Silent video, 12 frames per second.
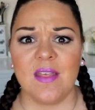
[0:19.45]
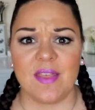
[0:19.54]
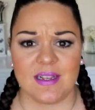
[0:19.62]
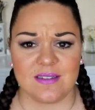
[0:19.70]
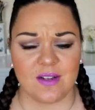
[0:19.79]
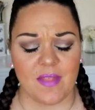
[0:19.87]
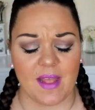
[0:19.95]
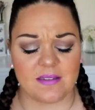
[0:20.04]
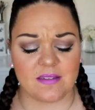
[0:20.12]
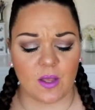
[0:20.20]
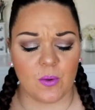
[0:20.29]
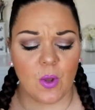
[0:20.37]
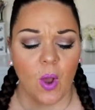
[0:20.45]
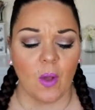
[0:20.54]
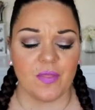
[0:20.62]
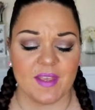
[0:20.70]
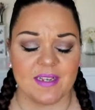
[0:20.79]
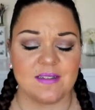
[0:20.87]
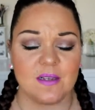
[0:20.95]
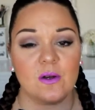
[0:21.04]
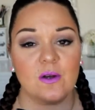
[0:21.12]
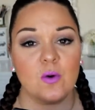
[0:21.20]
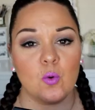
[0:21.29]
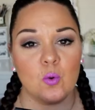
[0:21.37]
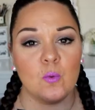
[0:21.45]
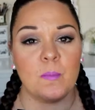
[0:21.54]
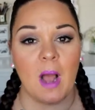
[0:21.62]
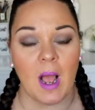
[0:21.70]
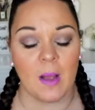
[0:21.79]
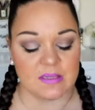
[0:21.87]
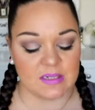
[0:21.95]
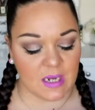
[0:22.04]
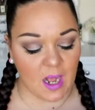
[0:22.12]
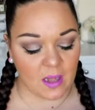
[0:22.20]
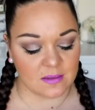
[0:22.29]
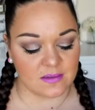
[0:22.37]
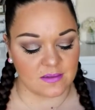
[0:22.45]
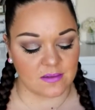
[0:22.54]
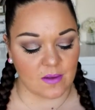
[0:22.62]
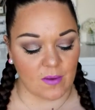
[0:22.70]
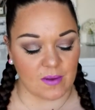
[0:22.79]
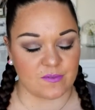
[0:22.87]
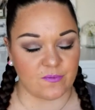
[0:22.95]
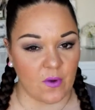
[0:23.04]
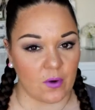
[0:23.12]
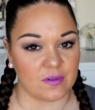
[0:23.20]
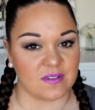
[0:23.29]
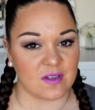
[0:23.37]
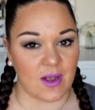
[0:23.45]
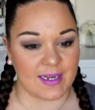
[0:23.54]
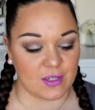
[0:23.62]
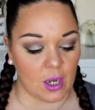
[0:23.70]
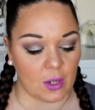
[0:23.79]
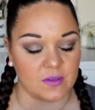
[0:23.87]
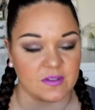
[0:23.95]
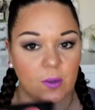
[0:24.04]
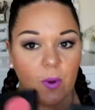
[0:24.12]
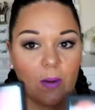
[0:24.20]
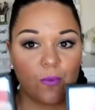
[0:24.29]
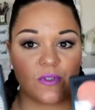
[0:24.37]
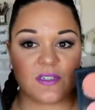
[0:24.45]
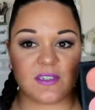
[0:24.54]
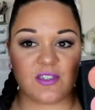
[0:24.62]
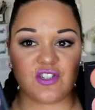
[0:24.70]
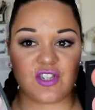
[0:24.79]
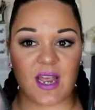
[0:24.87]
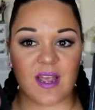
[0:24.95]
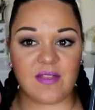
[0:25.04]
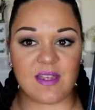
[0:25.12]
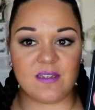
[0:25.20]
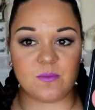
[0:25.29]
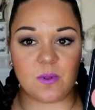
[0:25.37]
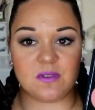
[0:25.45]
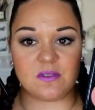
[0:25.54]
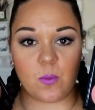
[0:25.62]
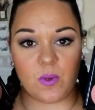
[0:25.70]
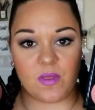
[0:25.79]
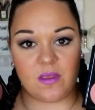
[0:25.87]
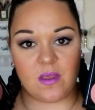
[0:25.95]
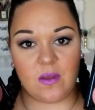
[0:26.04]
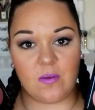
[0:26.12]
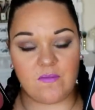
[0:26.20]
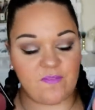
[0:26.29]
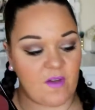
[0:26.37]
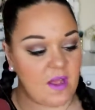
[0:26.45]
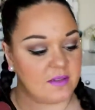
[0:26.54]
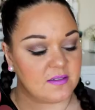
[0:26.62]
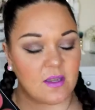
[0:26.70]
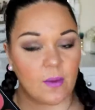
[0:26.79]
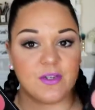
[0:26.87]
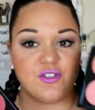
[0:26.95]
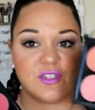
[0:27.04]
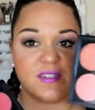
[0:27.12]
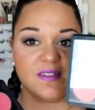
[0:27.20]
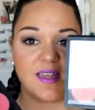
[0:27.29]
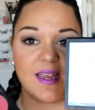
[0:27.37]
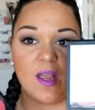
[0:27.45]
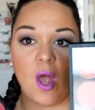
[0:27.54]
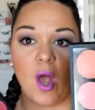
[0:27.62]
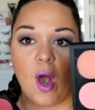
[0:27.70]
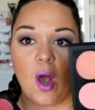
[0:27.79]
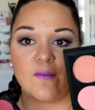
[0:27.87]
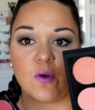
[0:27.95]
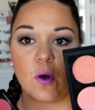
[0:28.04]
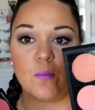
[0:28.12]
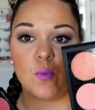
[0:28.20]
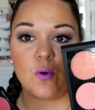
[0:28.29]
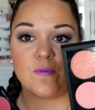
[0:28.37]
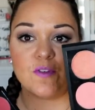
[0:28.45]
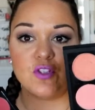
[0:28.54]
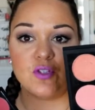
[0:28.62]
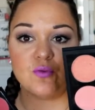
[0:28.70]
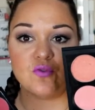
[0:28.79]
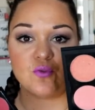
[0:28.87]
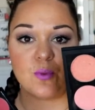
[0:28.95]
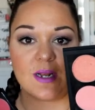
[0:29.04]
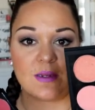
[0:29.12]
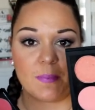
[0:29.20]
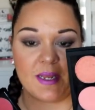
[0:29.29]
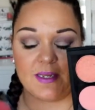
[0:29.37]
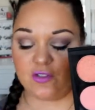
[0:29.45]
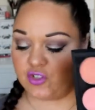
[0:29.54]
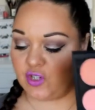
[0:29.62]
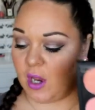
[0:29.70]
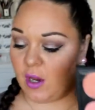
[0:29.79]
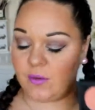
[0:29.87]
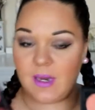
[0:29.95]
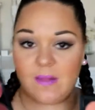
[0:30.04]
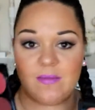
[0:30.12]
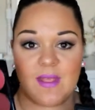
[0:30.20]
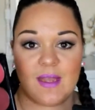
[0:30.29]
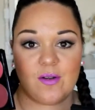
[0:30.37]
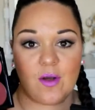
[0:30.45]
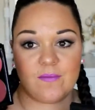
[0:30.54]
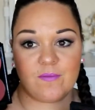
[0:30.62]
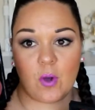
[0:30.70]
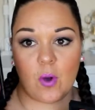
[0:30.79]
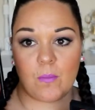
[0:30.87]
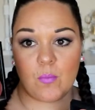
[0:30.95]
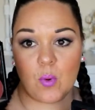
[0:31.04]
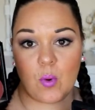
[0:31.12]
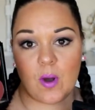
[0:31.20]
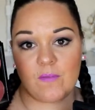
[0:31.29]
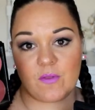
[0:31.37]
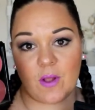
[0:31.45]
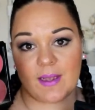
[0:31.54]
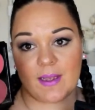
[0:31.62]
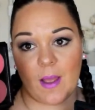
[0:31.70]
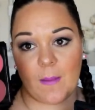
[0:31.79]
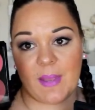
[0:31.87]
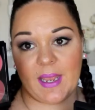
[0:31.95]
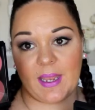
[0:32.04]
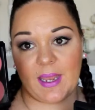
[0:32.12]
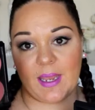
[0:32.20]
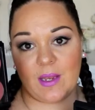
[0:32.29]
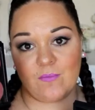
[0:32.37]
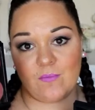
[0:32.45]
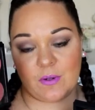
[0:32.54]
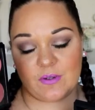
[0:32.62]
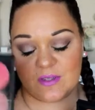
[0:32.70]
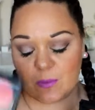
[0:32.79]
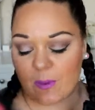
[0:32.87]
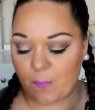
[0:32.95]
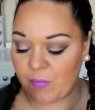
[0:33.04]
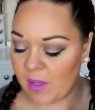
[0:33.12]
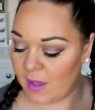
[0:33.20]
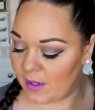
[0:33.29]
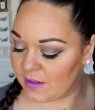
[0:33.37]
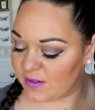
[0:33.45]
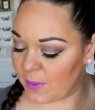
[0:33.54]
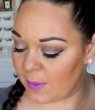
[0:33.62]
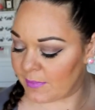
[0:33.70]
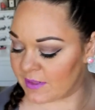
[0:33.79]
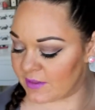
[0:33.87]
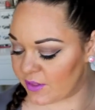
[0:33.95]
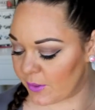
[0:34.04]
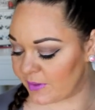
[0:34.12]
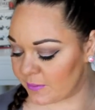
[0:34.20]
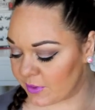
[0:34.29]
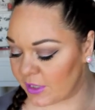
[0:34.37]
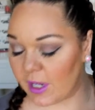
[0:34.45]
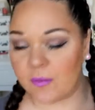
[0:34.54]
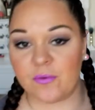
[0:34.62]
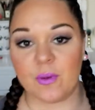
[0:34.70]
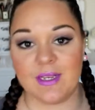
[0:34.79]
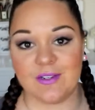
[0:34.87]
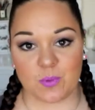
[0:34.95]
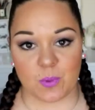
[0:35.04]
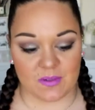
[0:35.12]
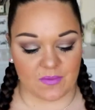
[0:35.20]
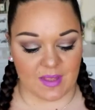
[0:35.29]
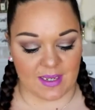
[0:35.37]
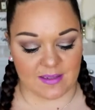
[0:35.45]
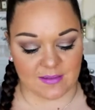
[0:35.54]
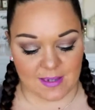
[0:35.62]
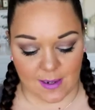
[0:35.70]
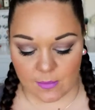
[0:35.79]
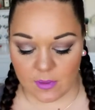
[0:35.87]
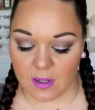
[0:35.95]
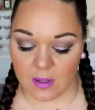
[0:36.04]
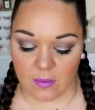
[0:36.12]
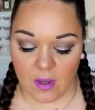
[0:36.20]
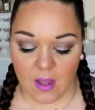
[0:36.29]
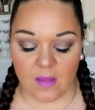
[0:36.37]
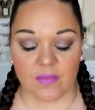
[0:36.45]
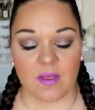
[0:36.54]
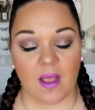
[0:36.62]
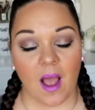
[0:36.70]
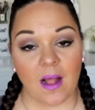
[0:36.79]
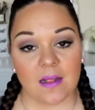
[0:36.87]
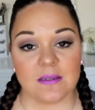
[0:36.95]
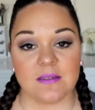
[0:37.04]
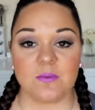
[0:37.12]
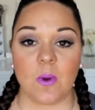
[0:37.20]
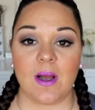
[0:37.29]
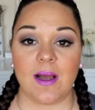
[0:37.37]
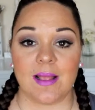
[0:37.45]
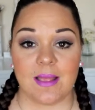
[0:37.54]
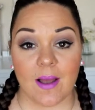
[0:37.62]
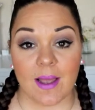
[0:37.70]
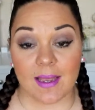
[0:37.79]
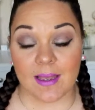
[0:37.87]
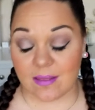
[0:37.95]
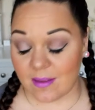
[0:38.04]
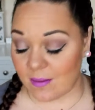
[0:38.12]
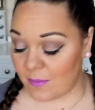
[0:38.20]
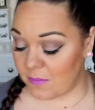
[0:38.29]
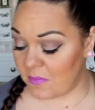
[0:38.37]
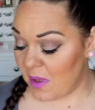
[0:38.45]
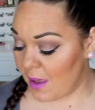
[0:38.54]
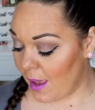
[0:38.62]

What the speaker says: things like that. So these are all permanent colours as far as I know, so I wanted to share these ones with you first. So as you can see, I've got more of a neutral and a peach tone, and then I've got more of like a pinky rosy one. So what I'm going to do is I'm going to go through each one of these, tell you the colours, why I like them,